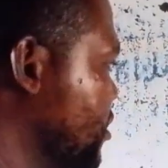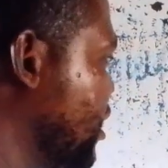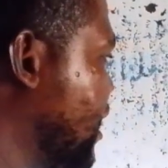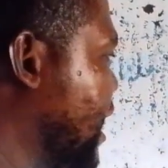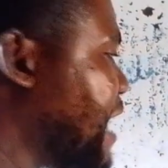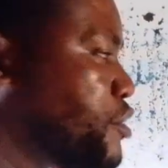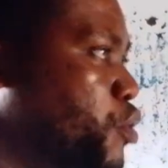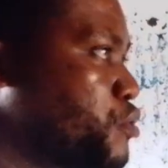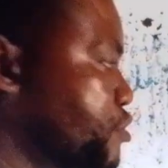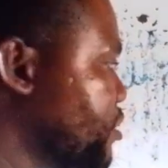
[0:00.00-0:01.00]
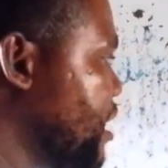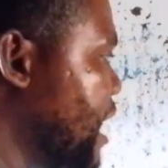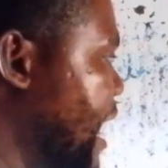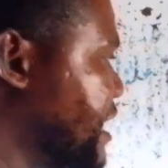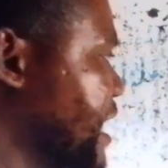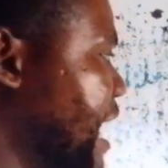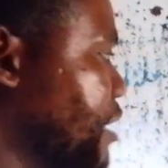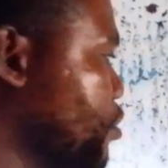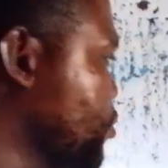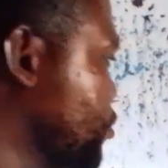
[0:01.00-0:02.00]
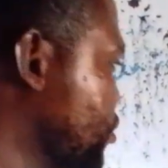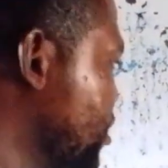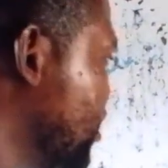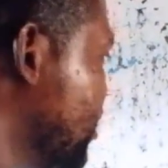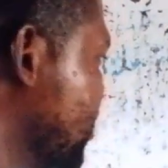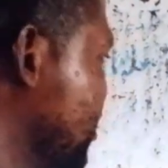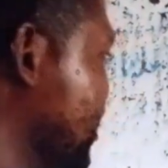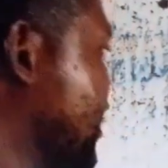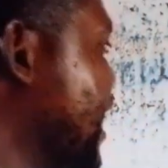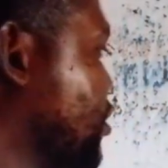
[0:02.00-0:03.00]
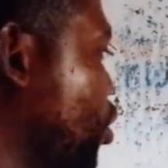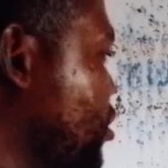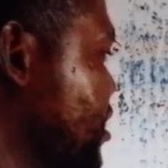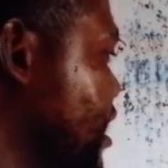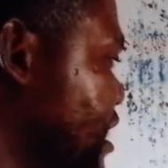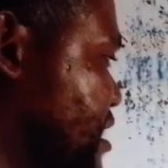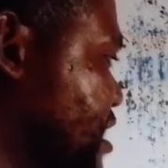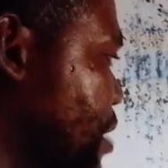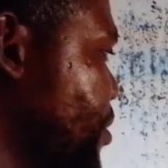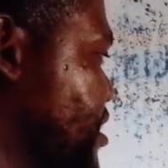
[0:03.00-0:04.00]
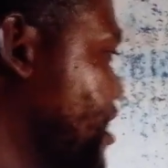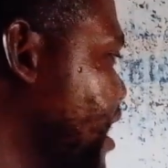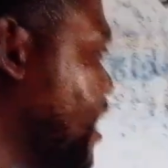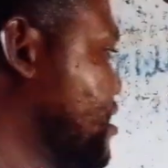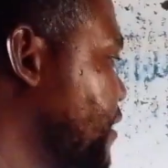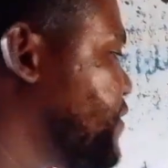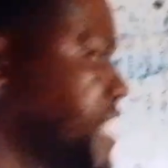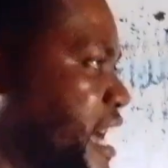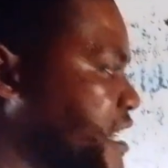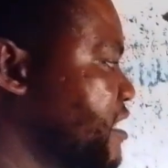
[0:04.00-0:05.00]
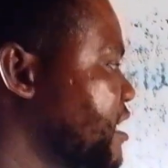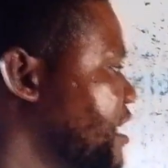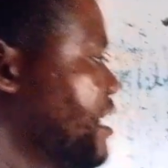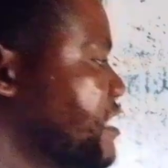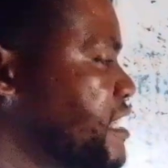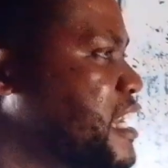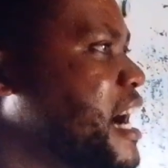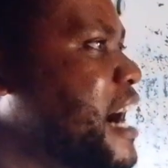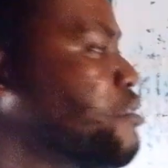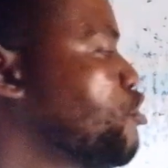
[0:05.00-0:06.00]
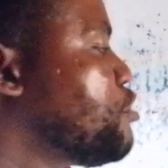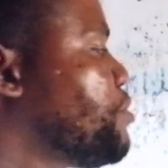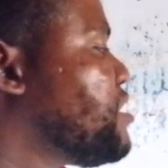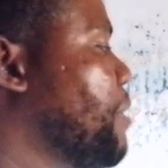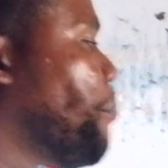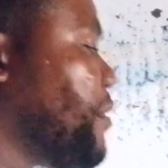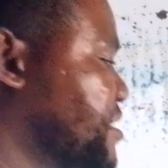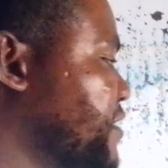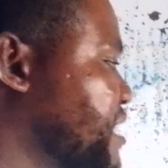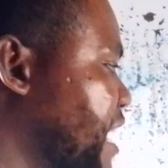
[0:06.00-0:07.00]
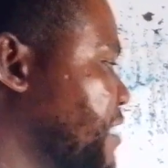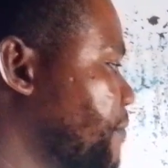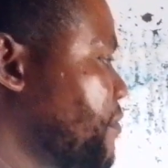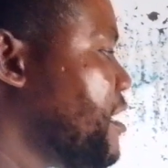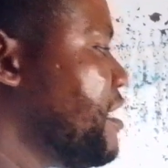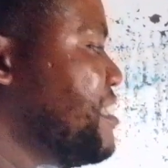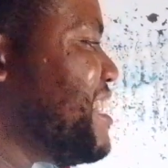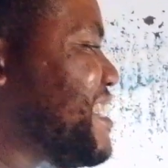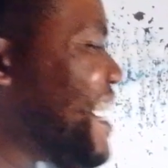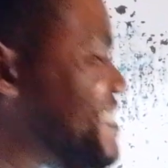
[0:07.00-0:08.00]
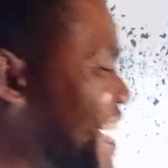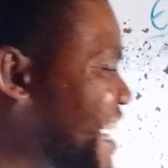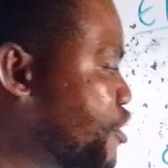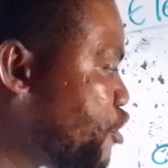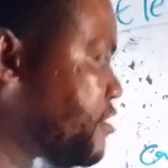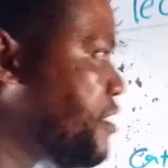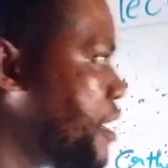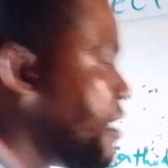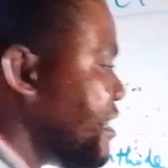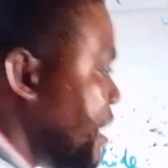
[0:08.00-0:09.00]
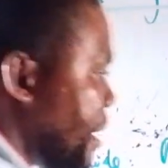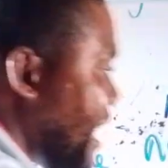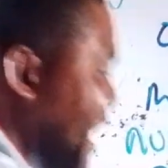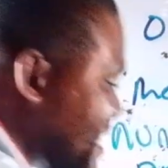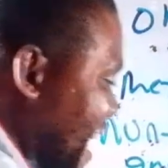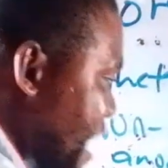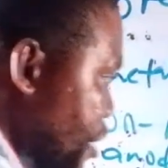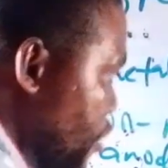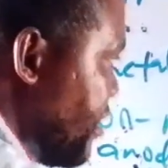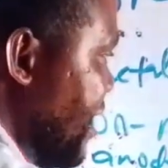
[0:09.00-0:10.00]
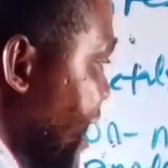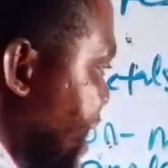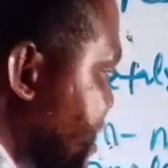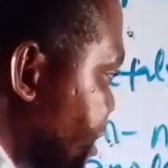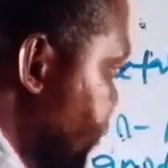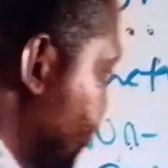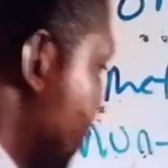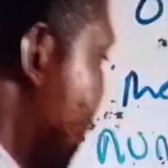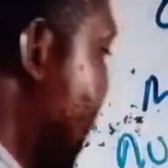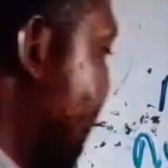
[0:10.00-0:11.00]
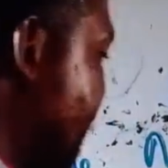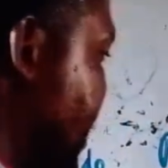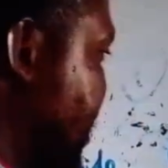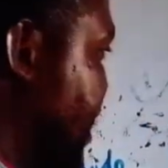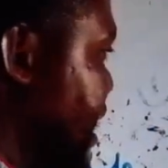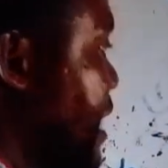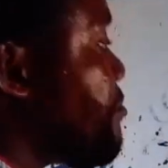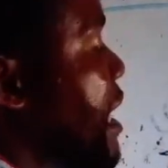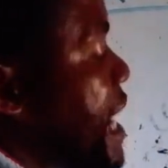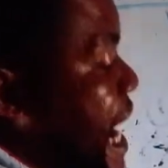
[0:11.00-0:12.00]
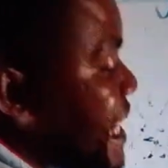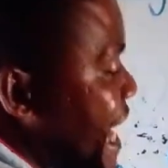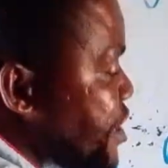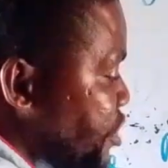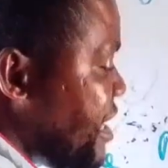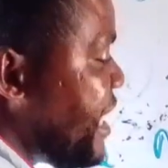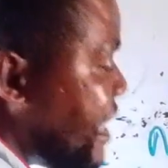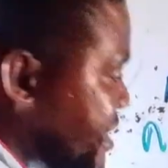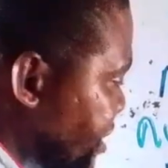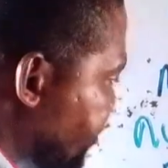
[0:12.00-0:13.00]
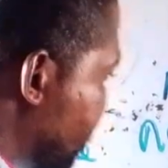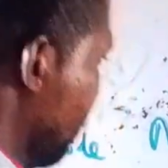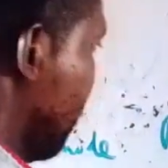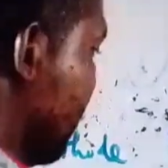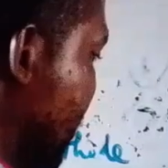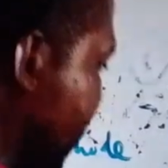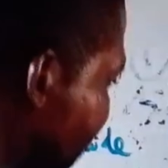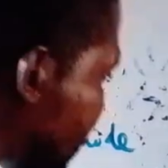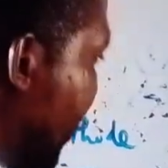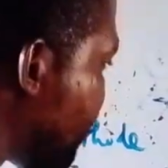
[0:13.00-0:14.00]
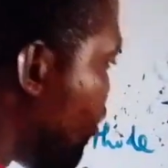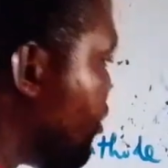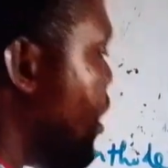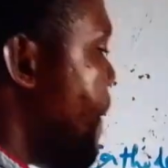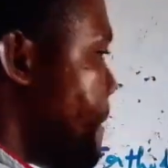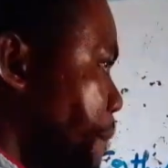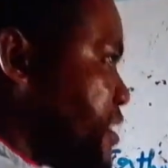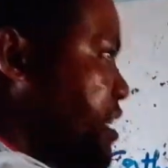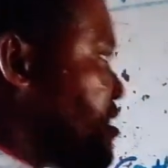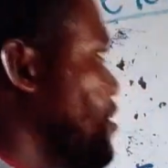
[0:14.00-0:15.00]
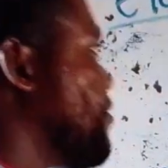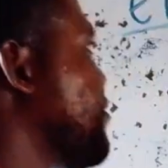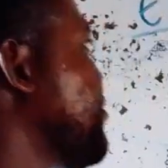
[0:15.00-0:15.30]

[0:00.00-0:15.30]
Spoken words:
The cathode and the anode. The cathode is seen with a negative sign, the anode with a positive sign. The cation negative, and the anion negative, the cation positive.